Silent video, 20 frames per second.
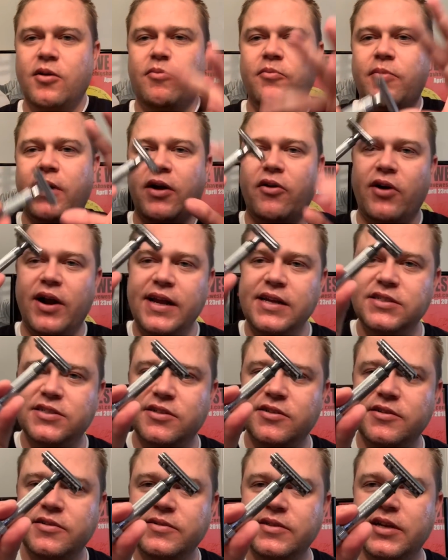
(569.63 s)
My
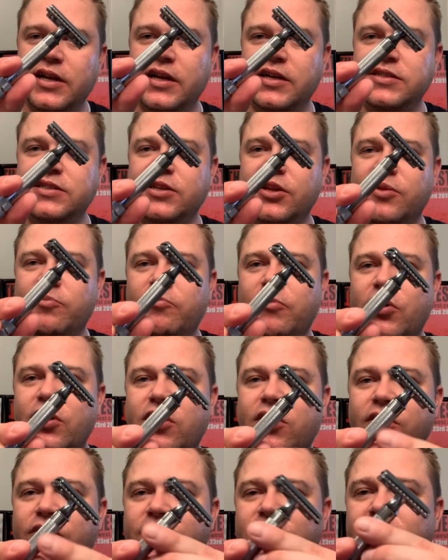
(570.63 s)
razor is the
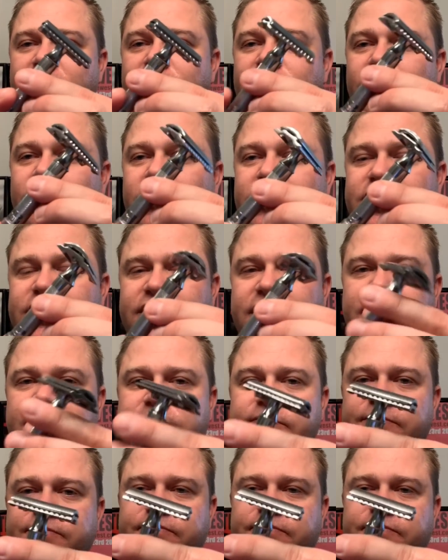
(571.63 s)
Merkur 34C.